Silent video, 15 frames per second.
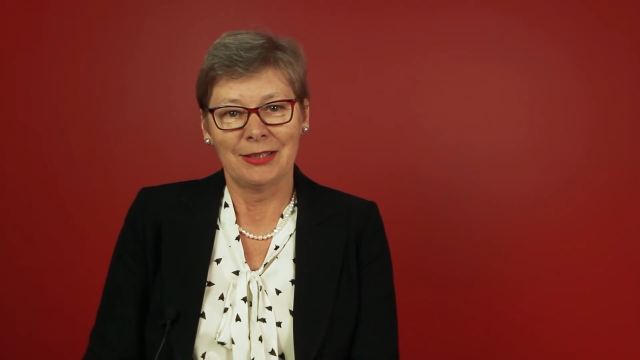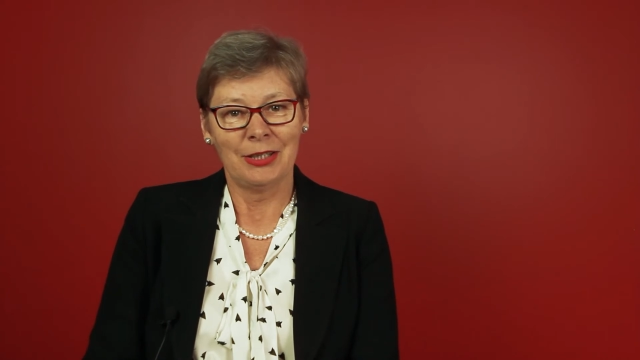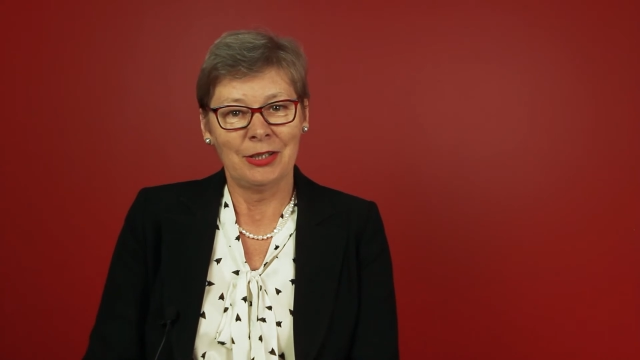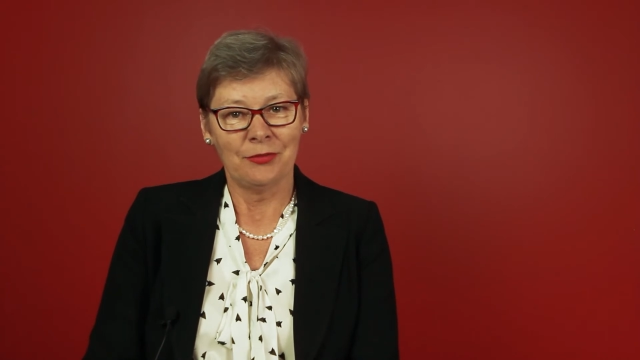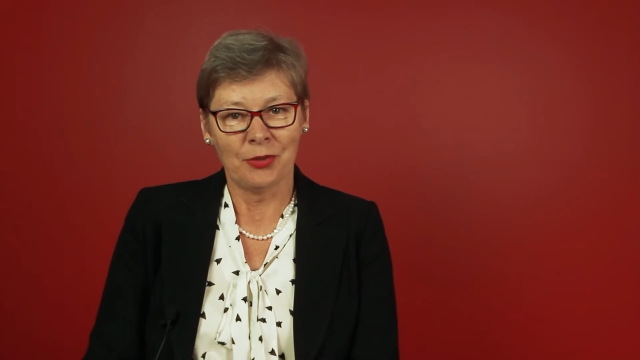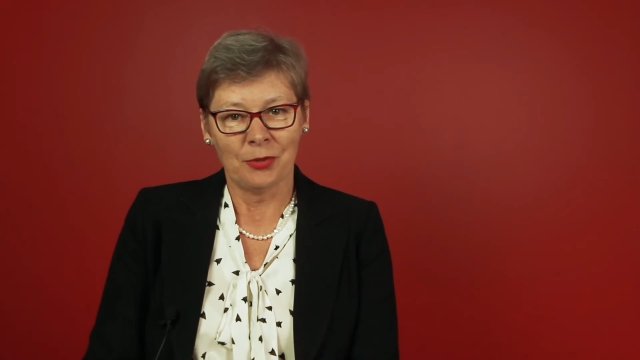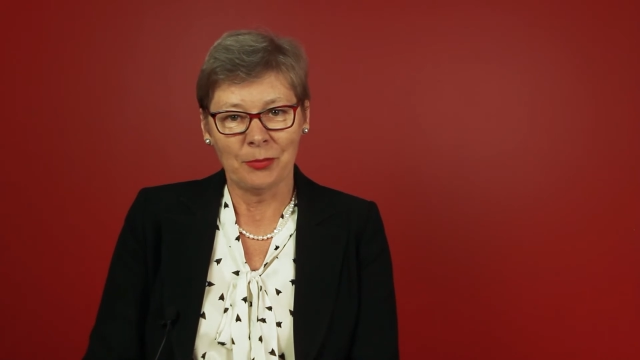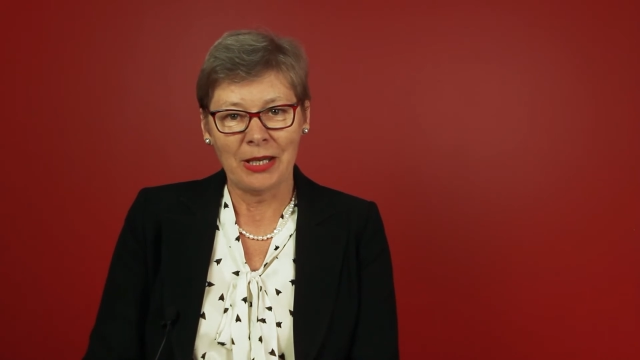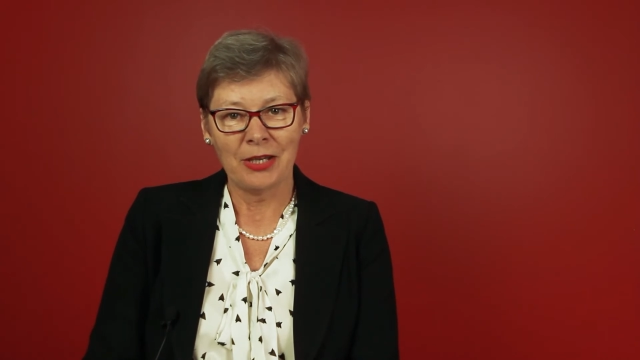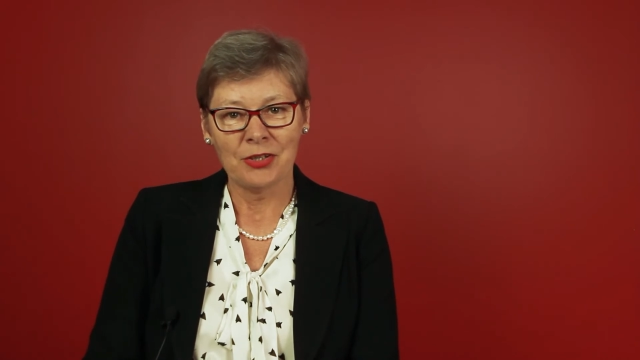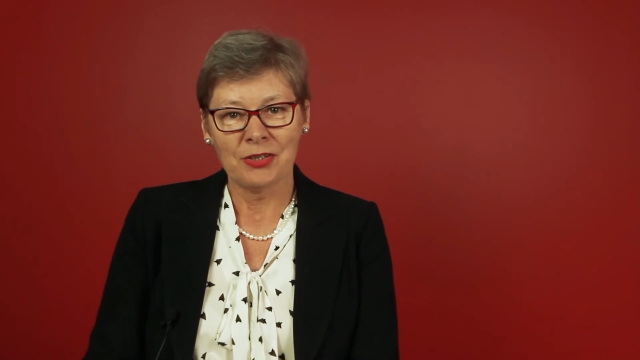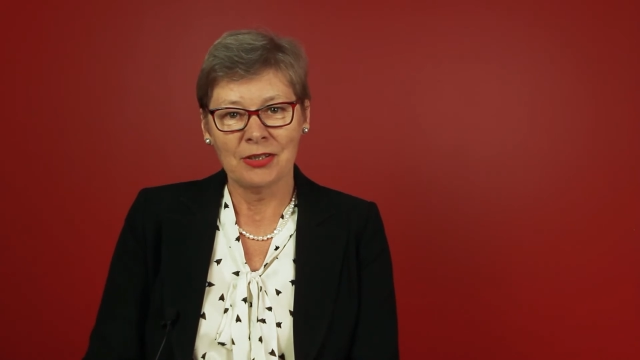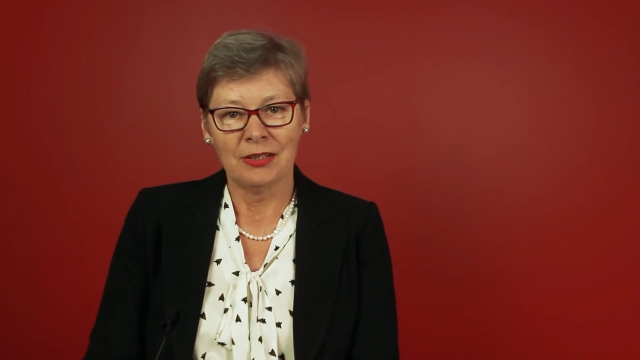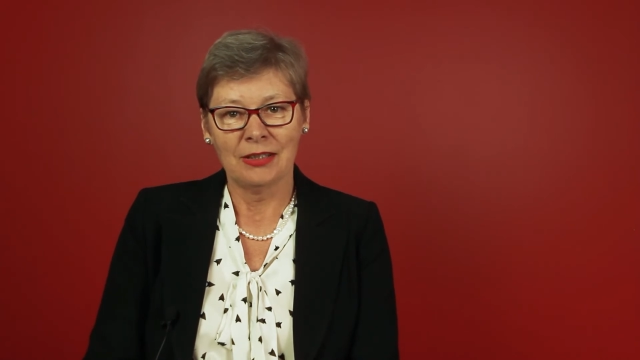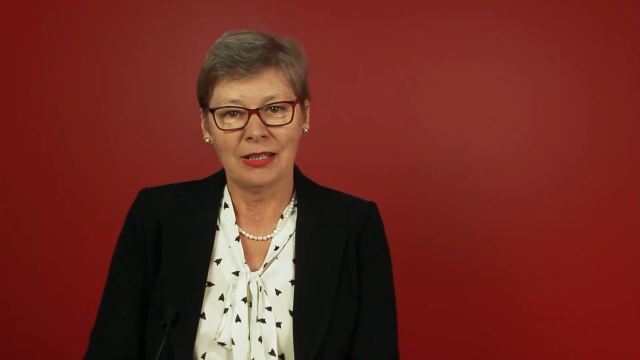
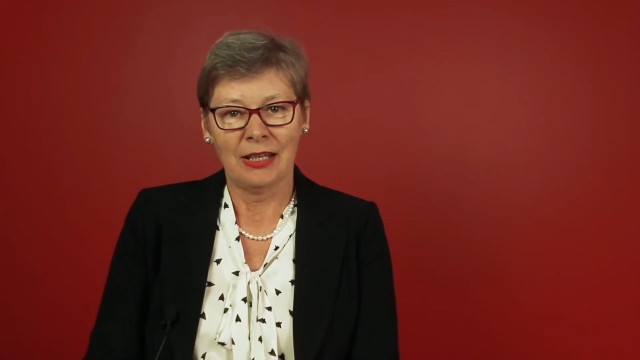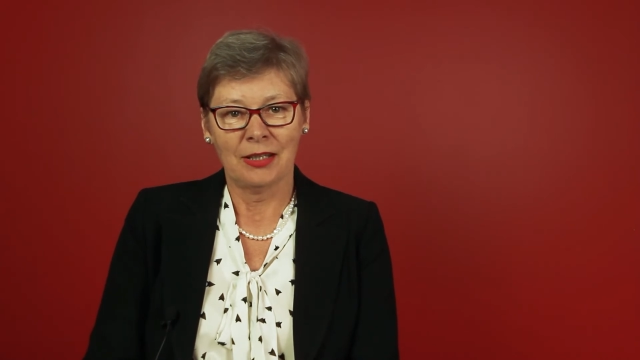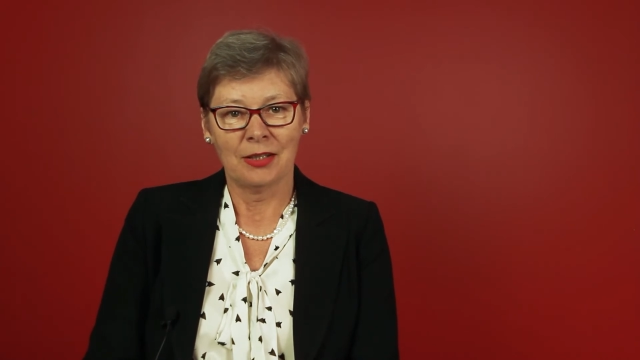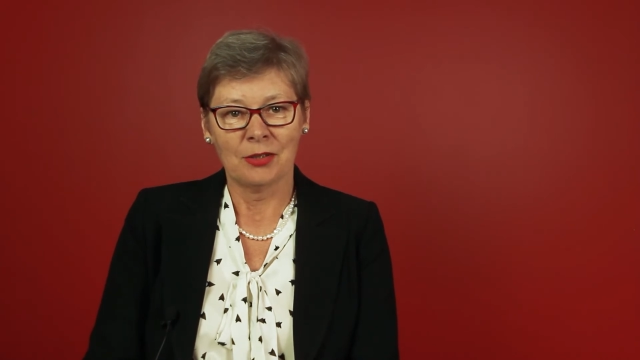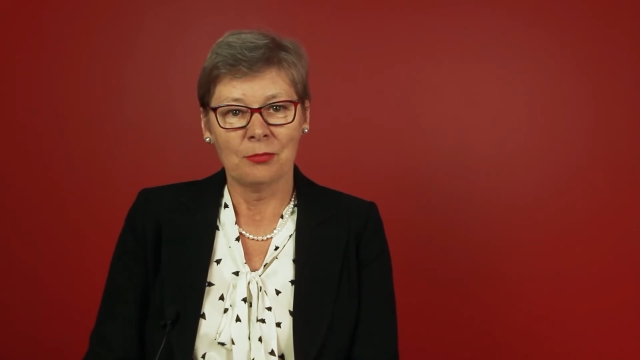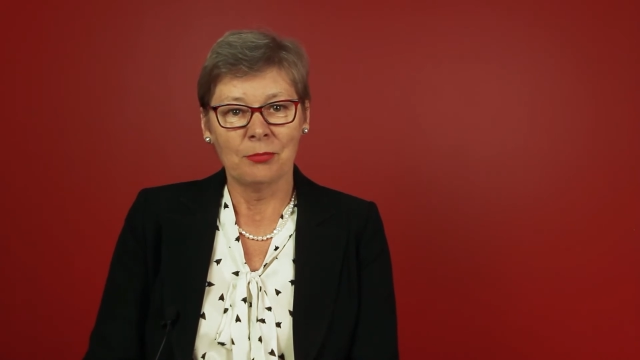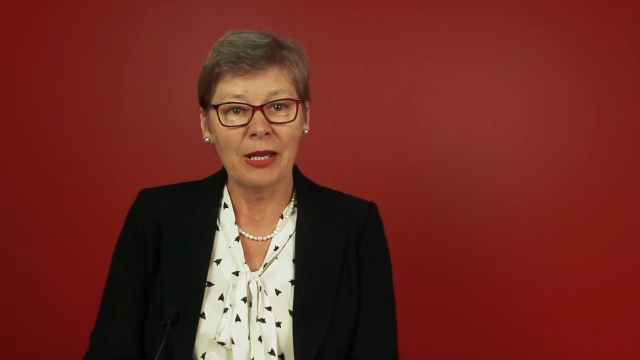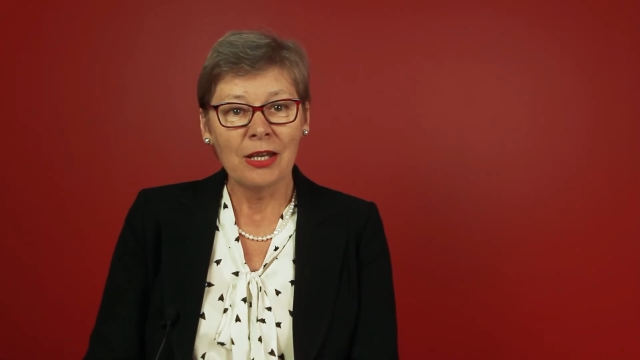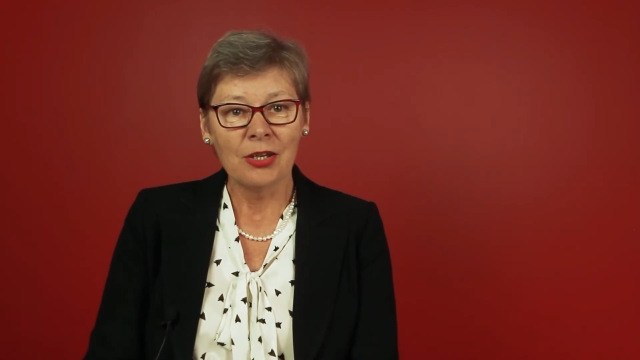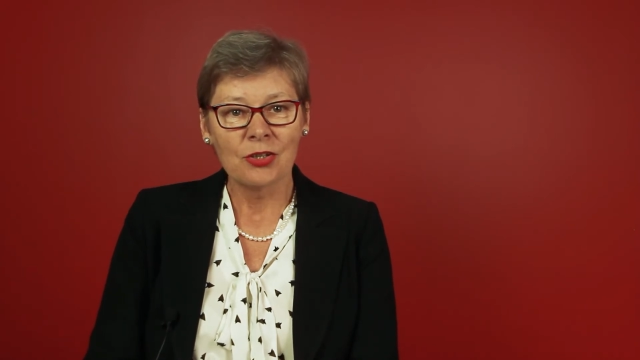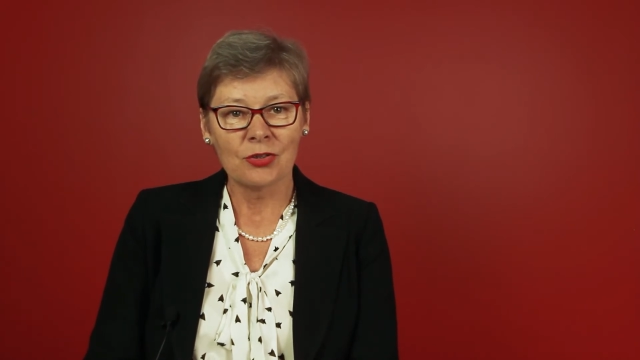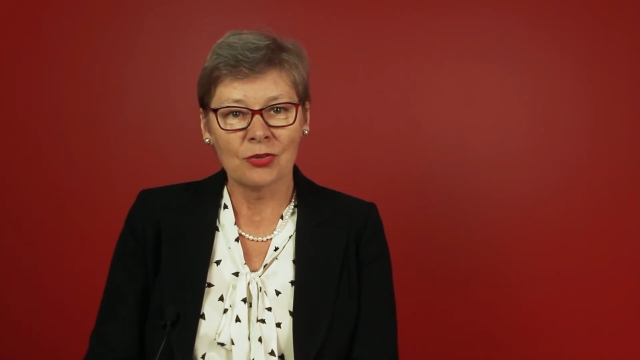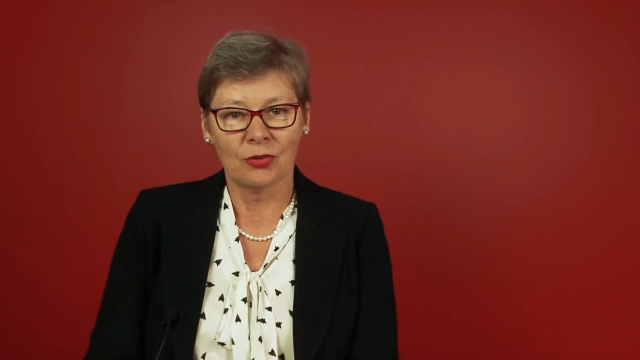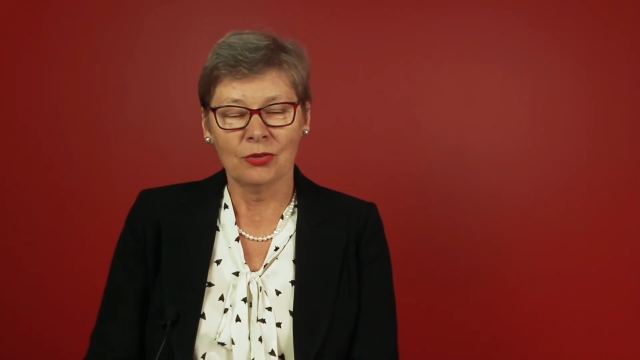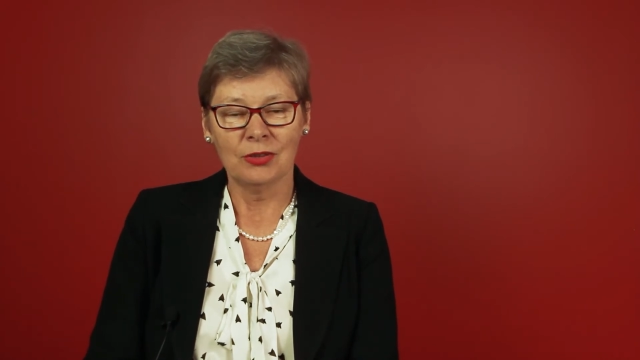information and make
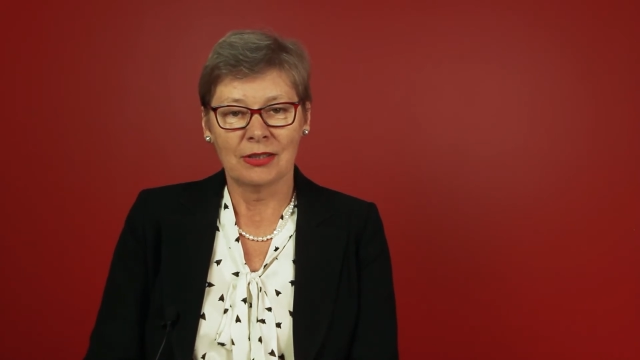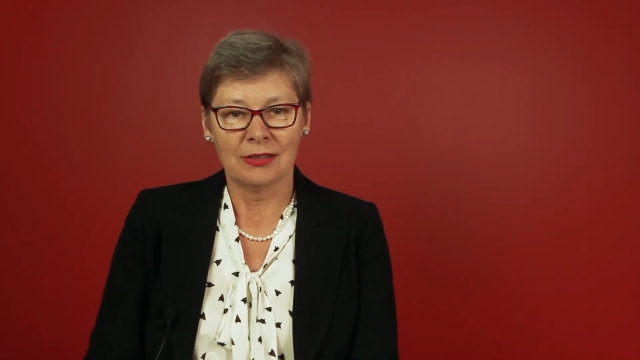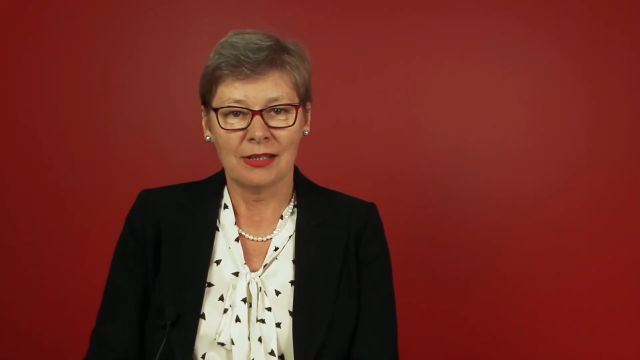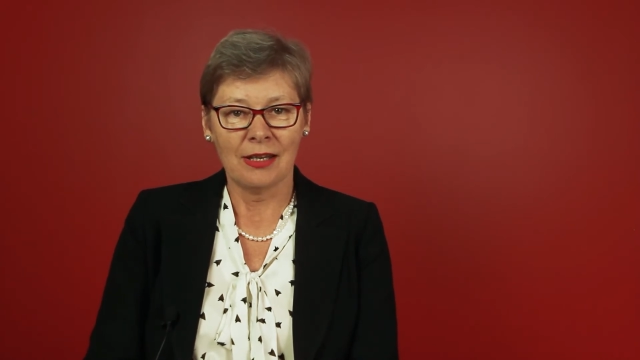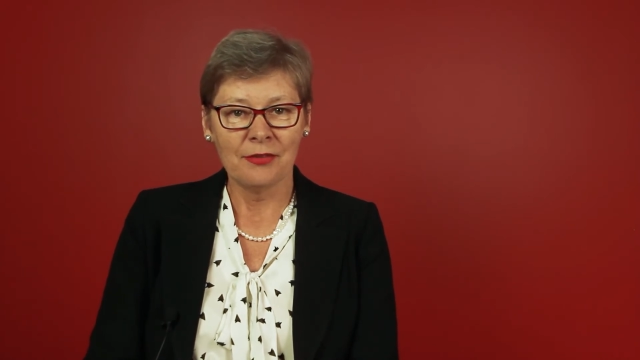sure that